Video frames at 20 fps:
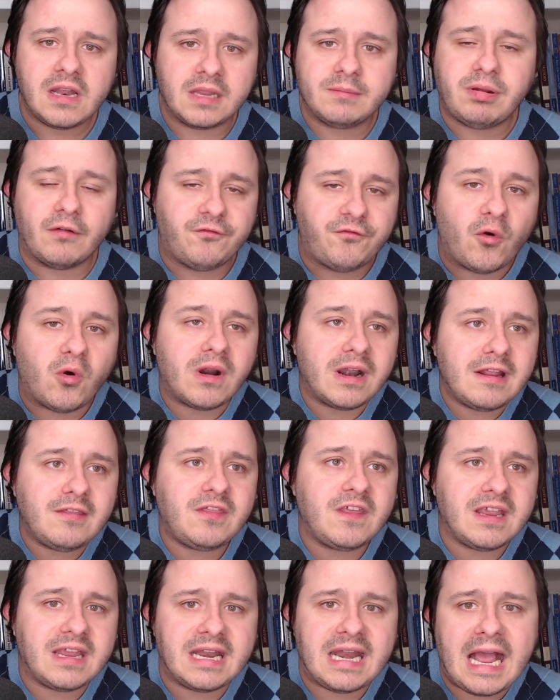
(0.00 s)
Like, before
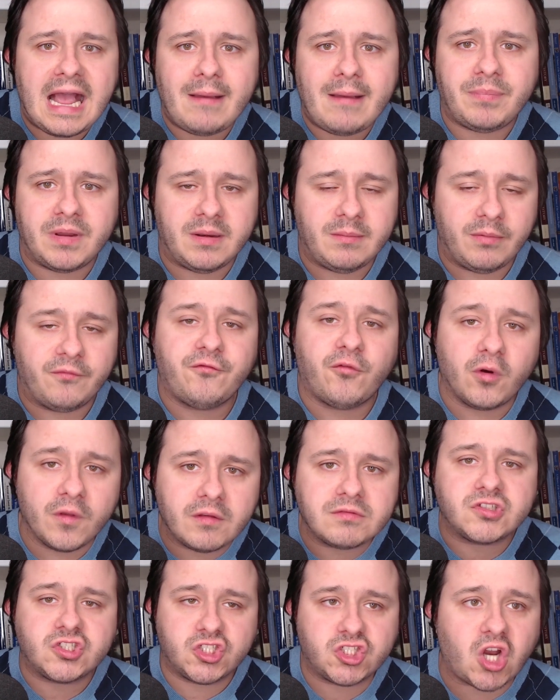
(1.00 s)
anything can happen, before
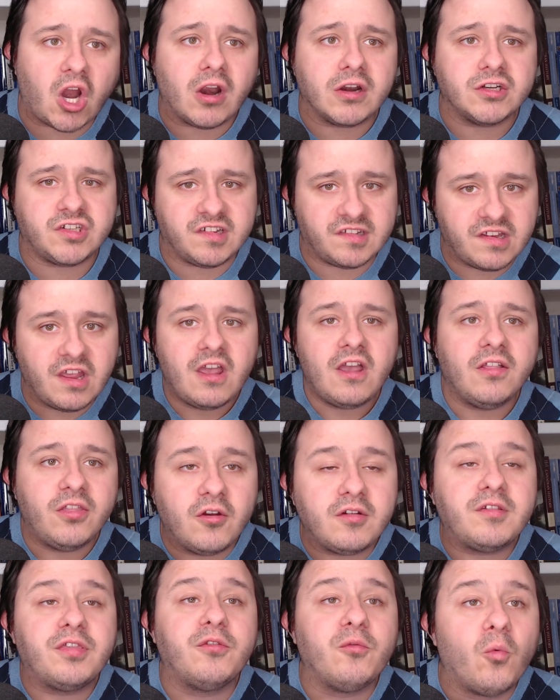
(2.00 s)
those charges,
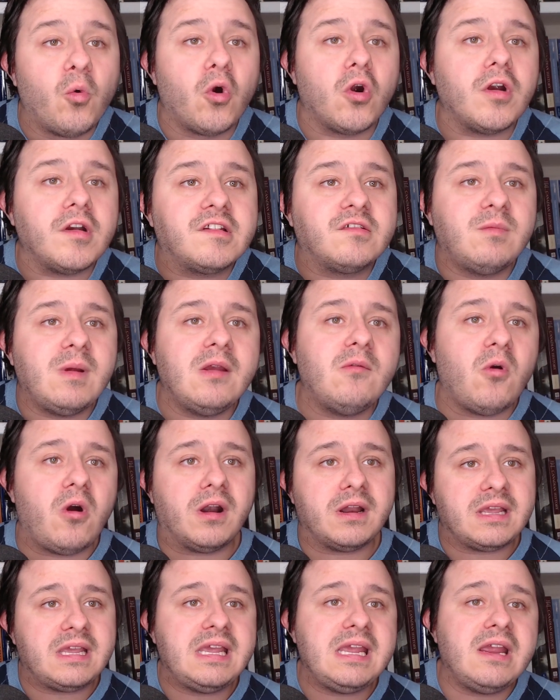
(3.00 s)
those words we
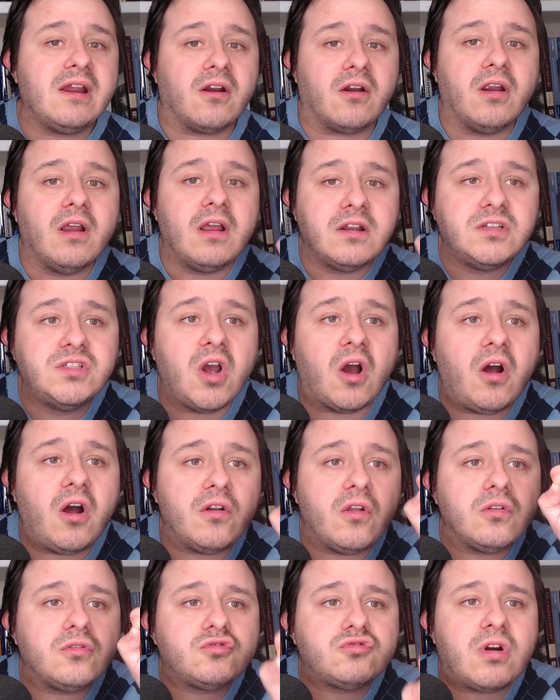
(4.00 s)
want to hear,
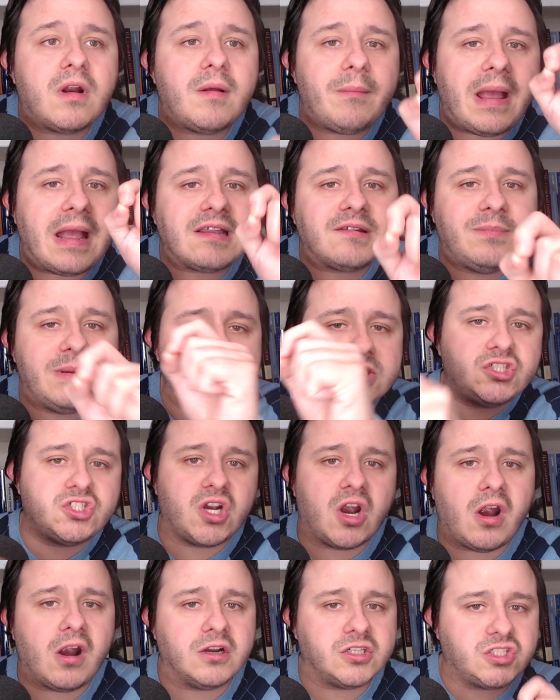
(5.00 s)
Donald Trump has been
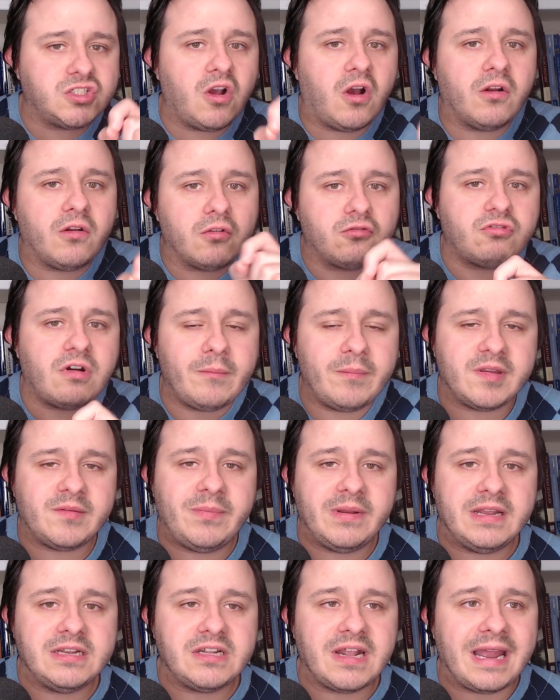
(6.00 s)
charged, Donald Trump has
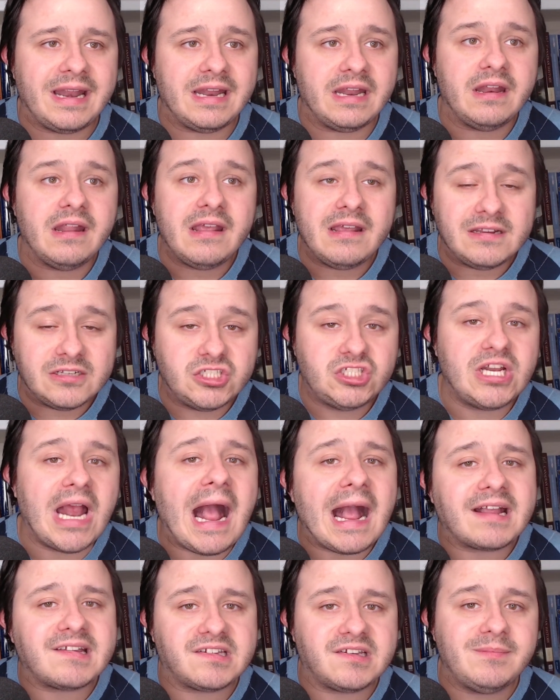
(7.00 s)
been indicted,
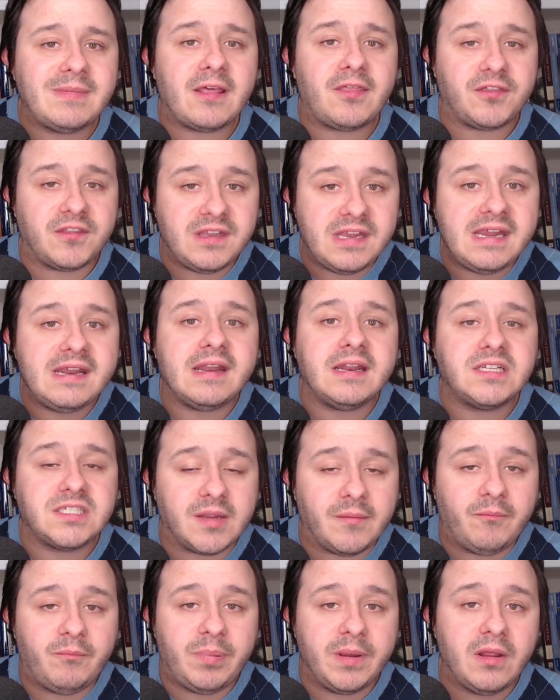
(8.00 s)
Jack Smith needed
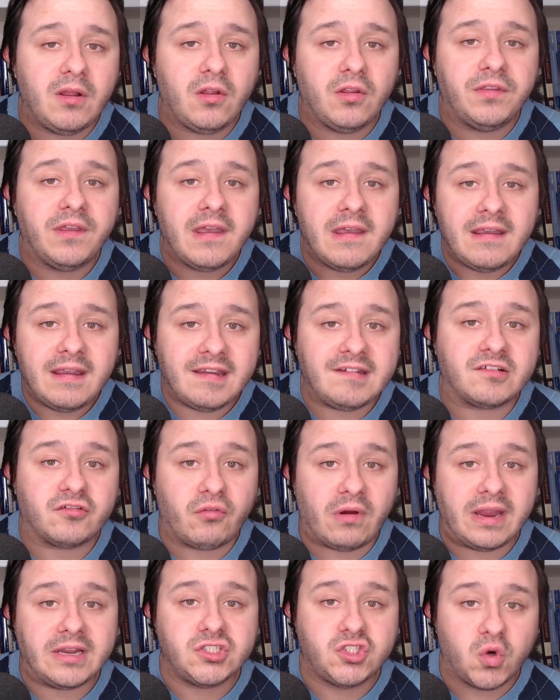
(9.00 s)
to build his
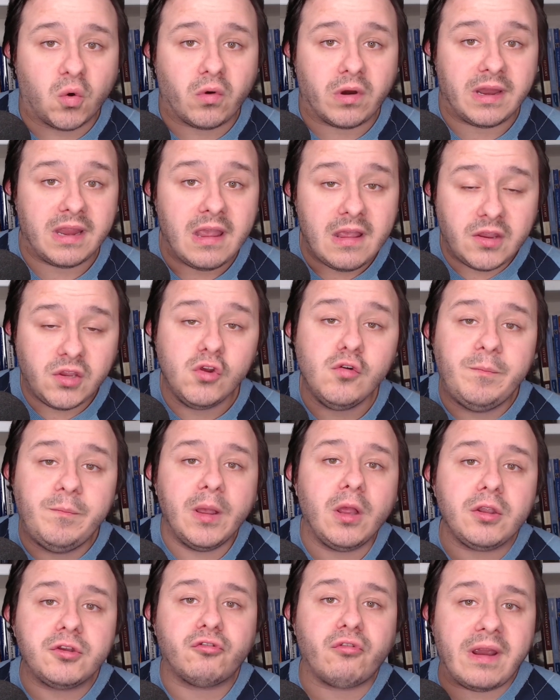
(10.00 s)
grand jury. You
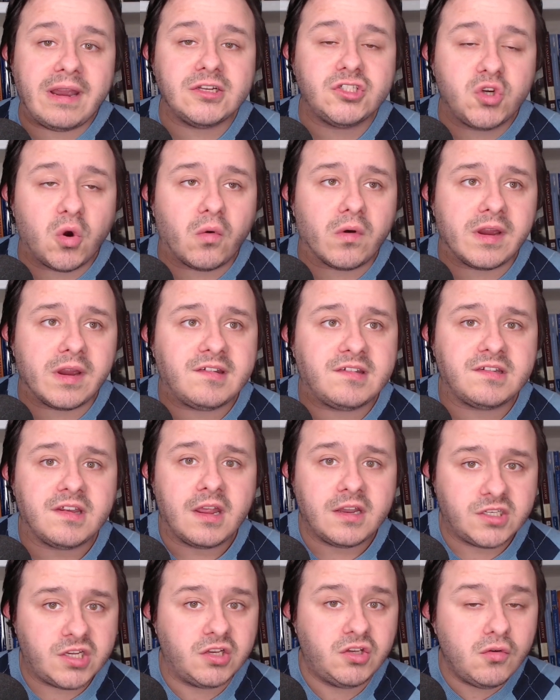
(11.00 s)
build grand juries
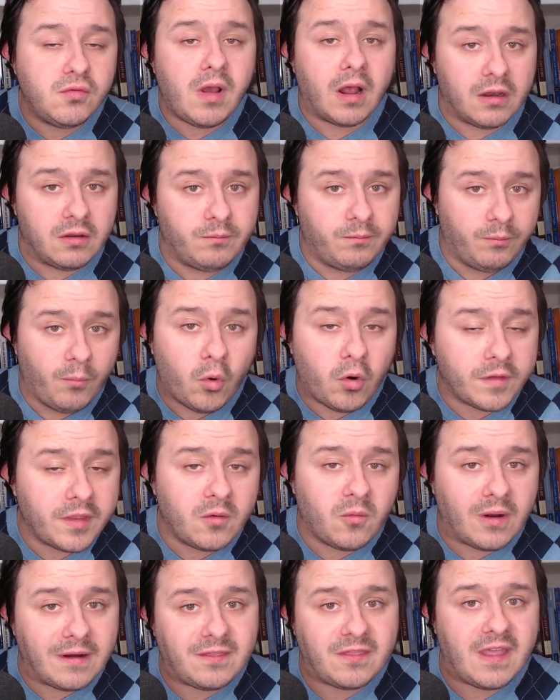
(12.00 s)
to do more
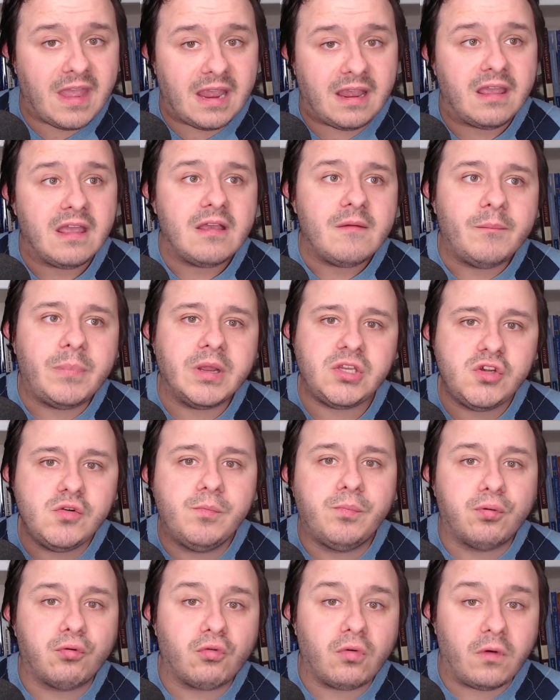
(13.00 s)
than one thing, but you,